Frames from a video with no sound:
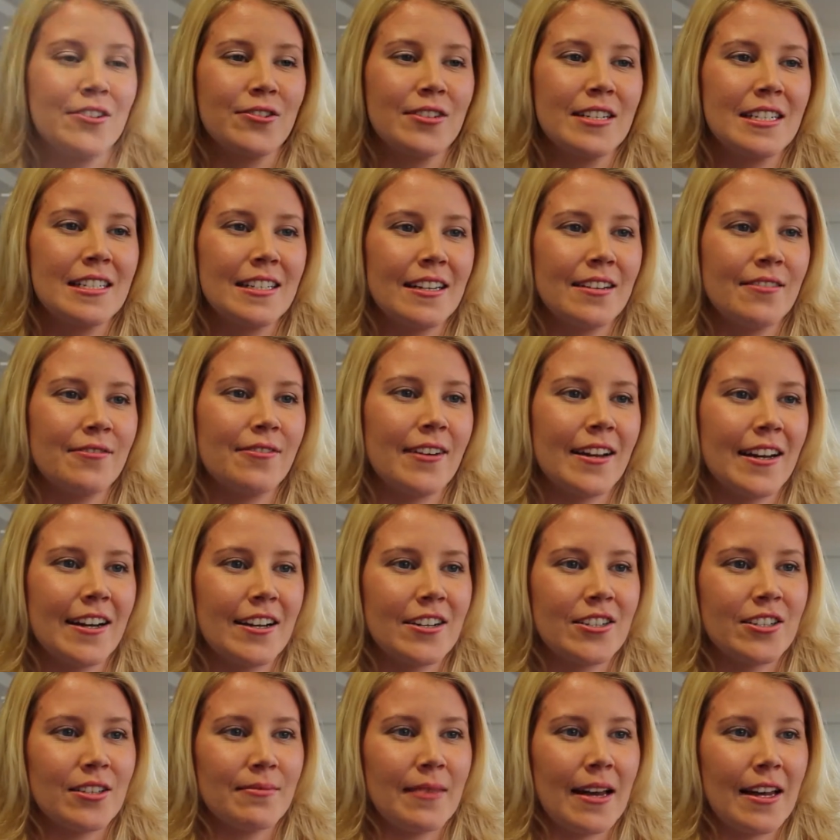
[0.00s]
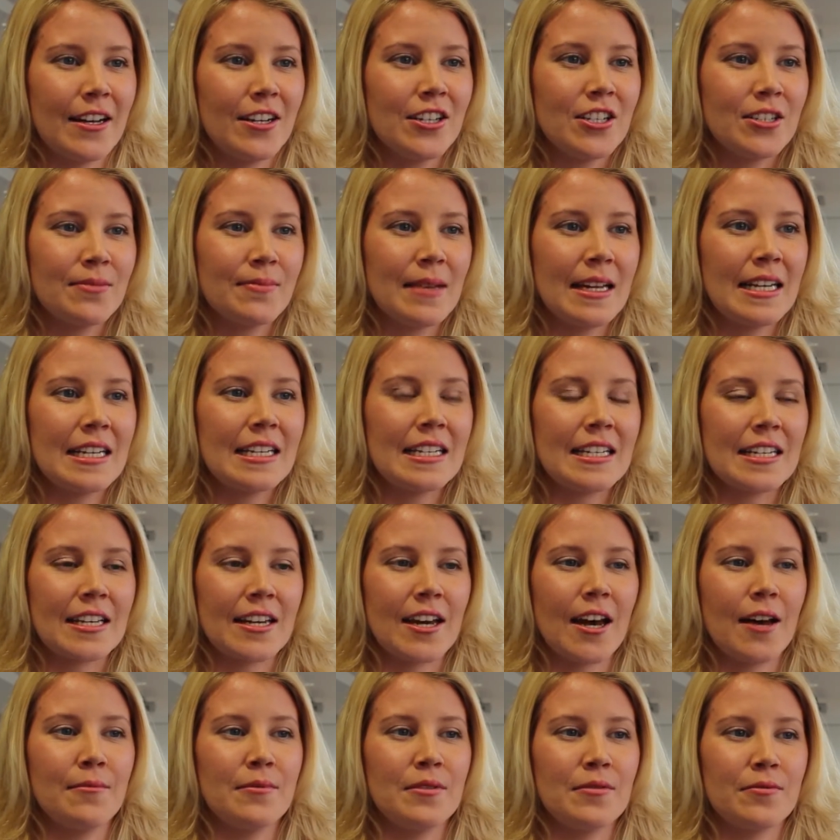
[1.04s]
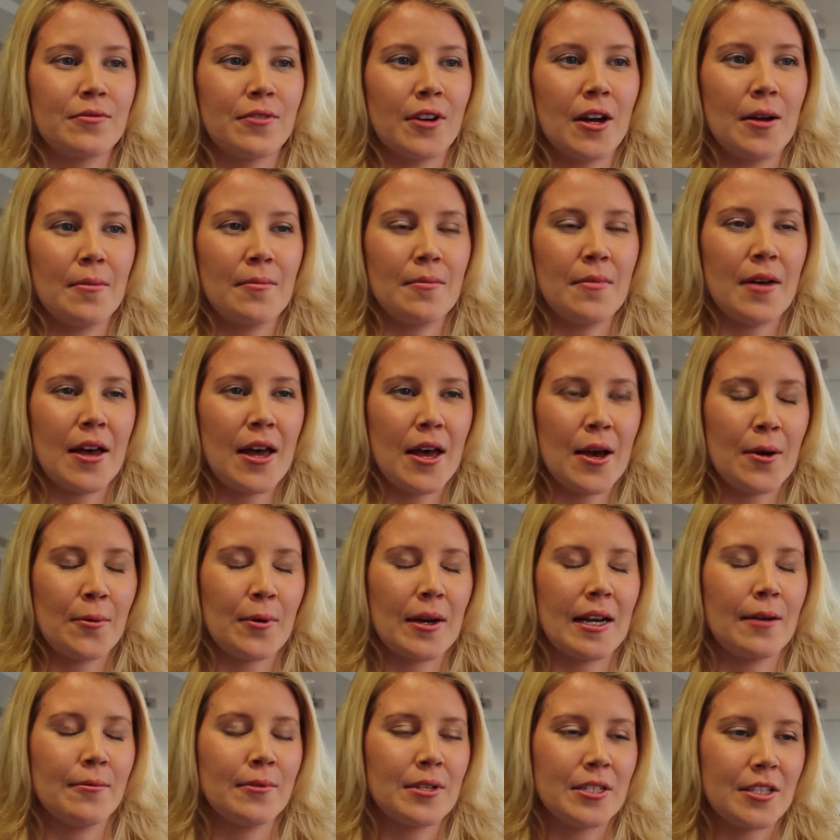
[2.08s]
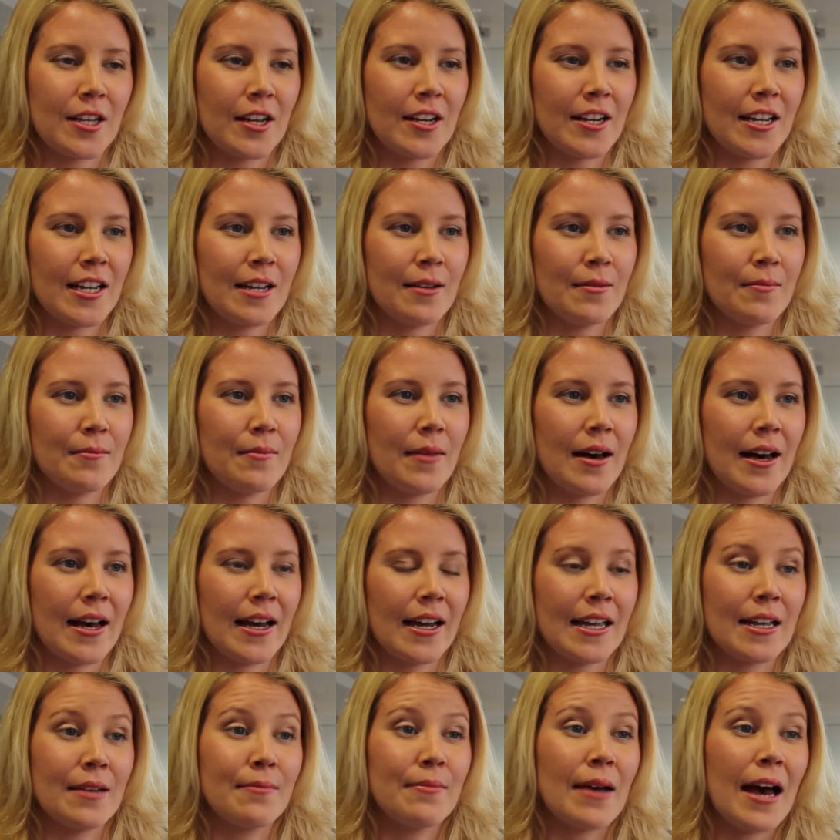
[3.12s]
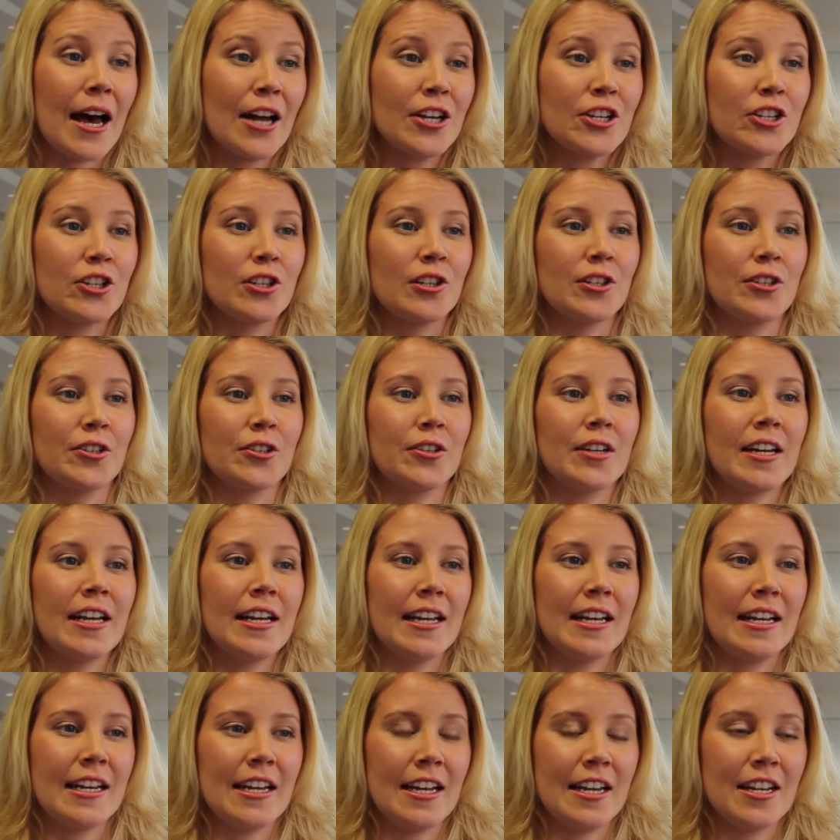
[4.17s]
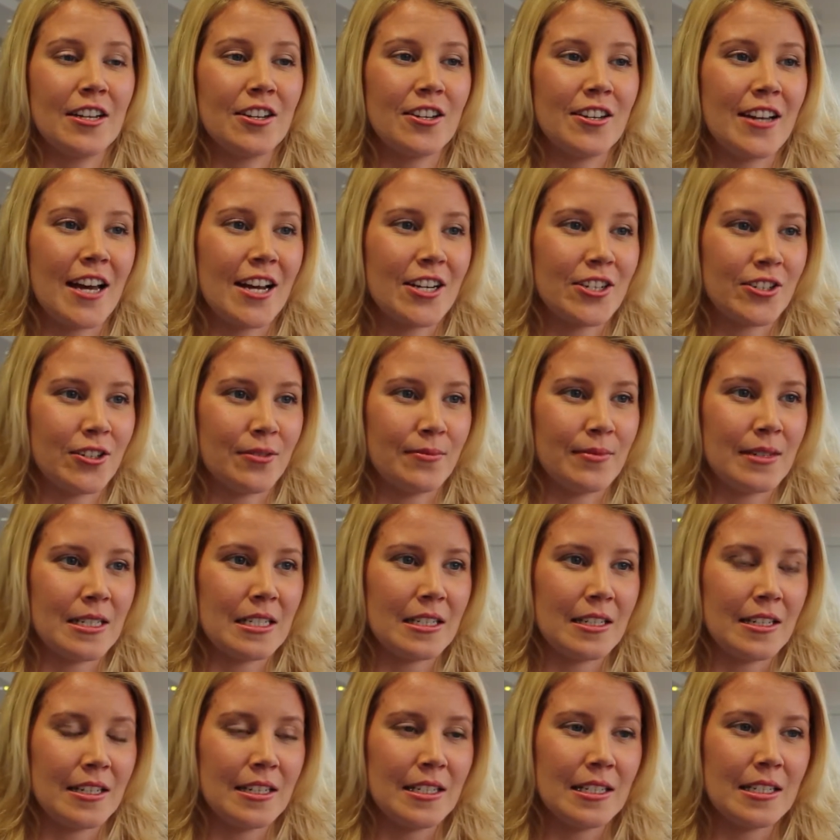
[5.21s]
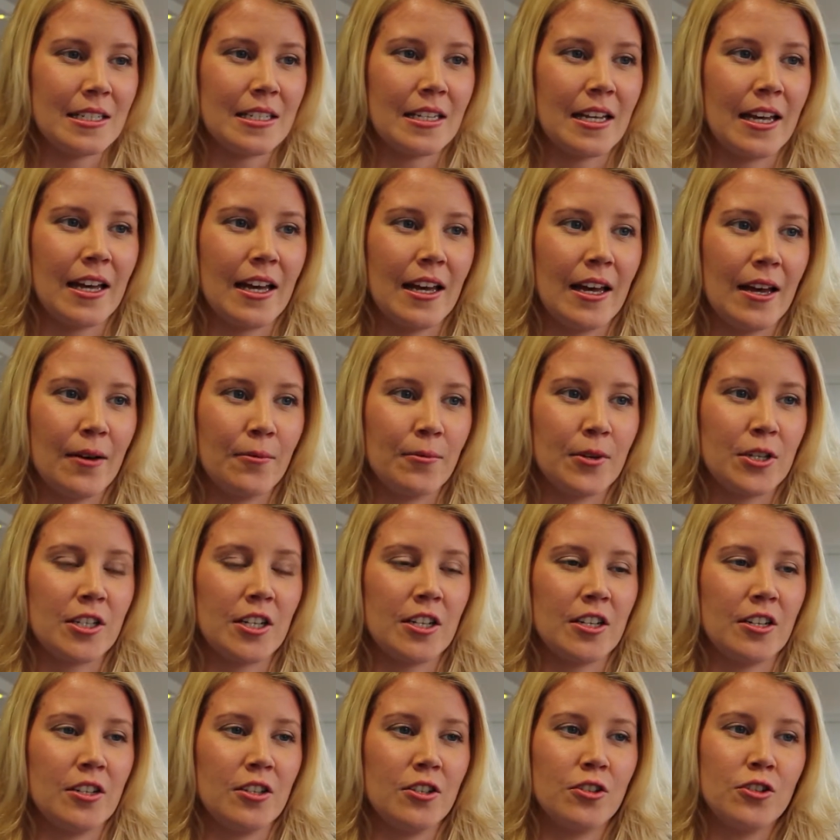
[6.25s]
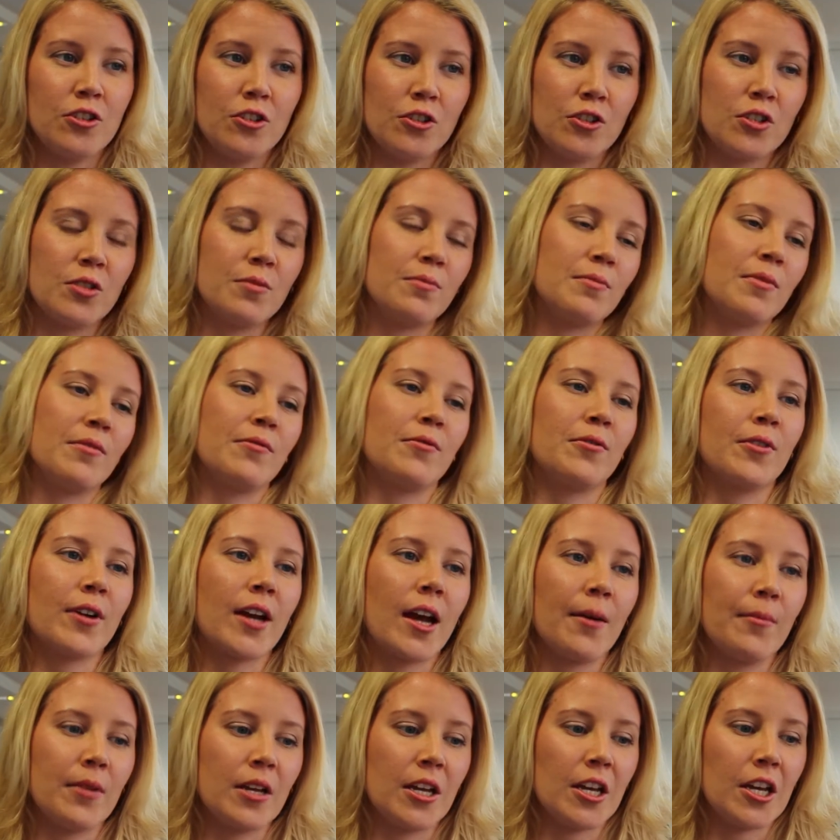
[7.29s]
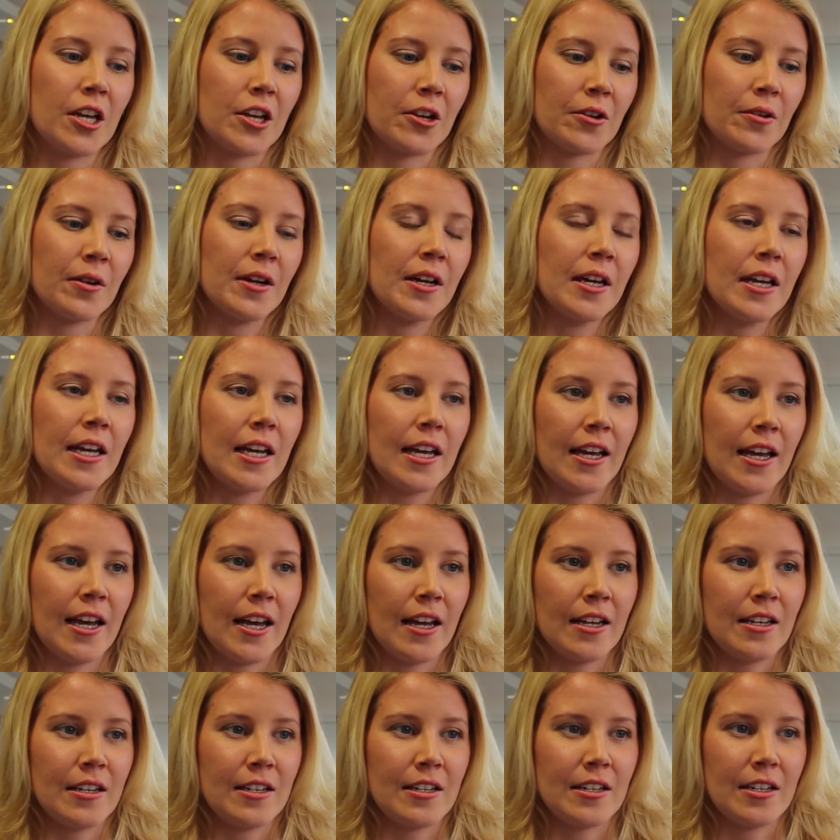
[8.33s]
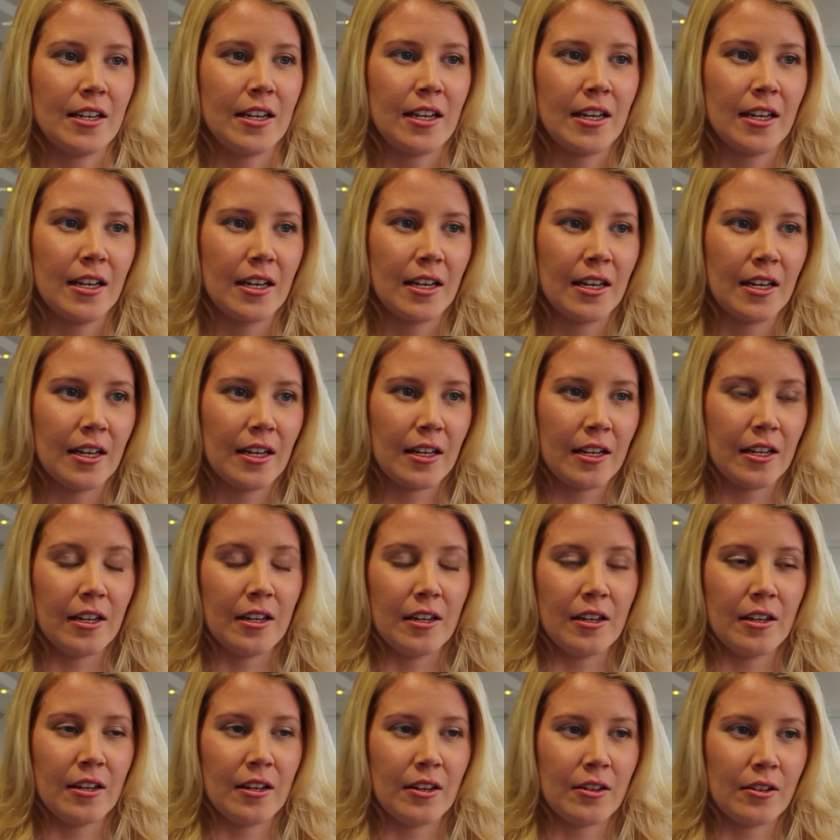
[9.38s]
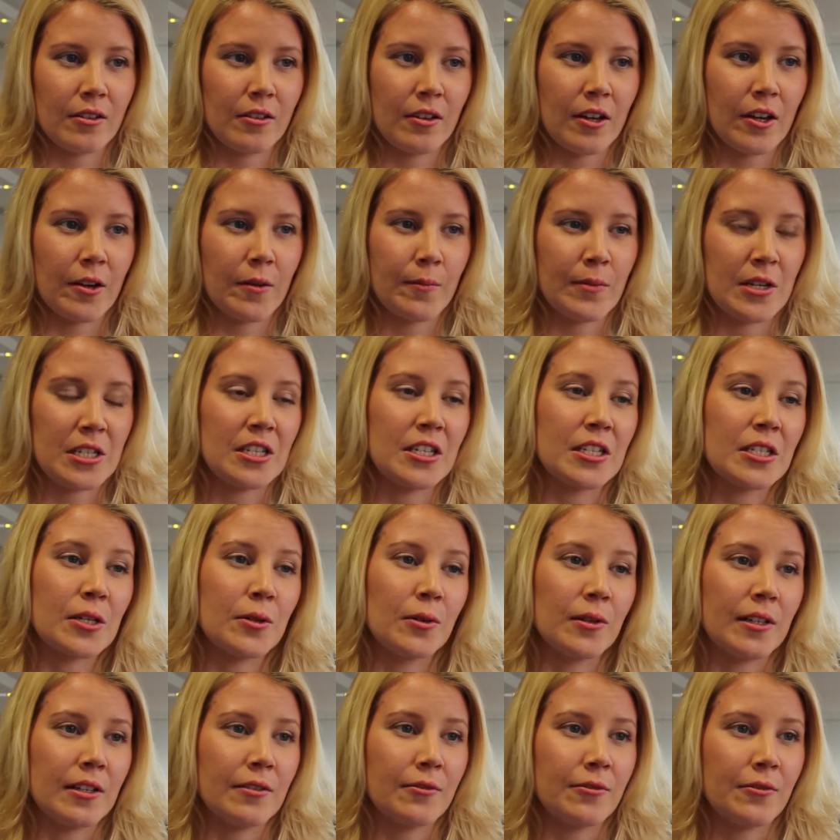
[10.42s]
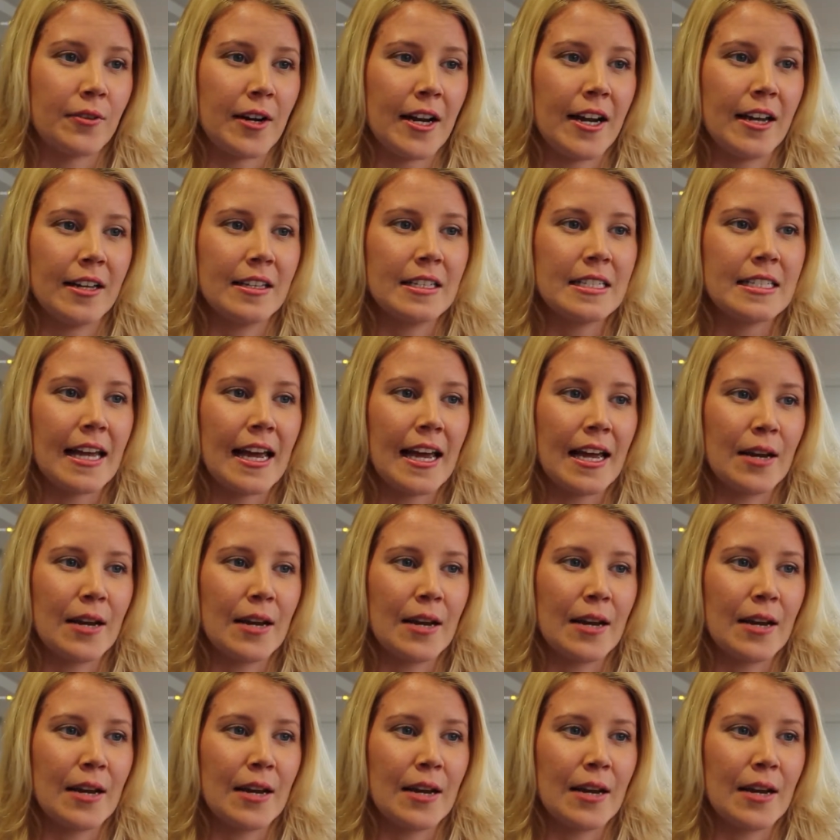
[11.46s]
interest in financial management comes from when I was studying my bachelor in international business, which I did just before coming here at Air Business School in France.